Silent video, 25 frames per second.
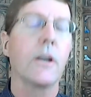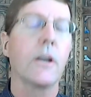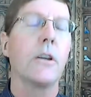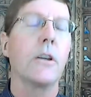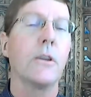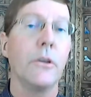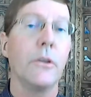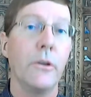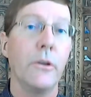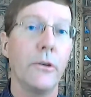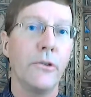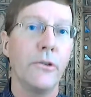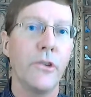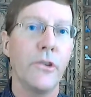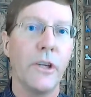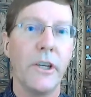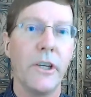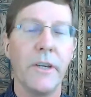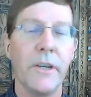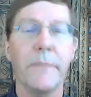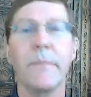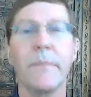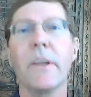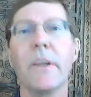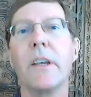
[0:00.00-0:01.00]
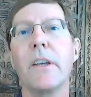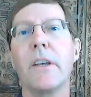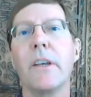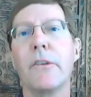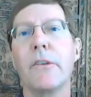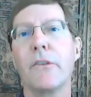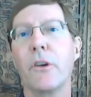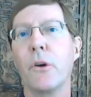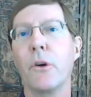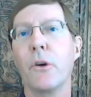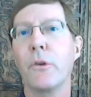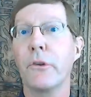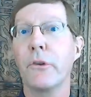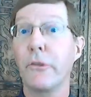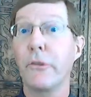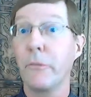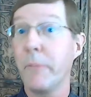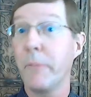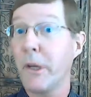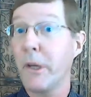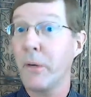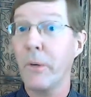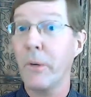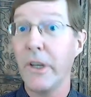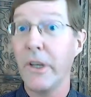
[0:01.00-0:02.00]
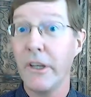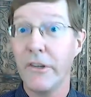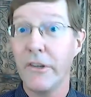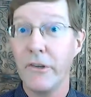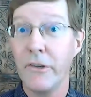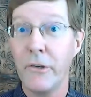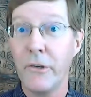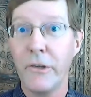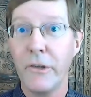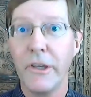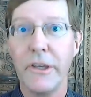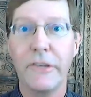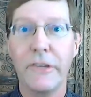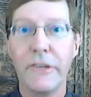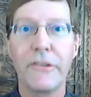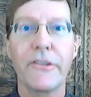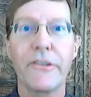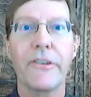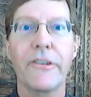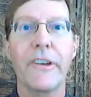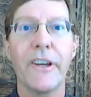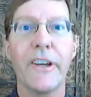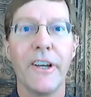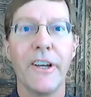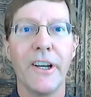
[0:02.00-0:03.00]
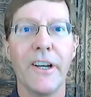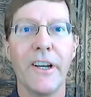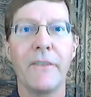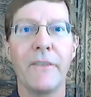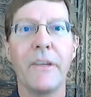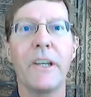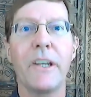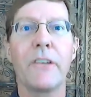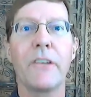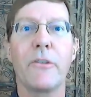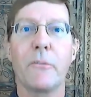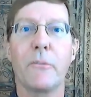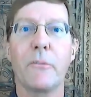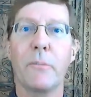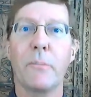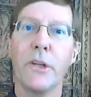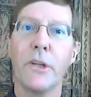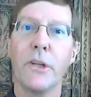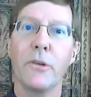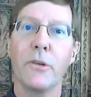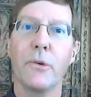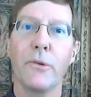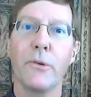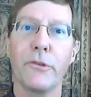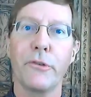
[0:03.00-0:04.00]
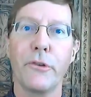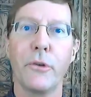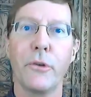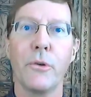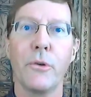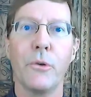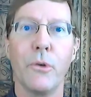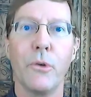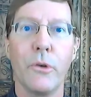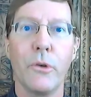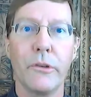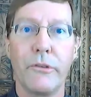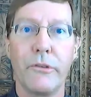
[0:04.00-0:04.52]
Kludgy. So there's a better way to do this, um, and it's a pretty cool tool.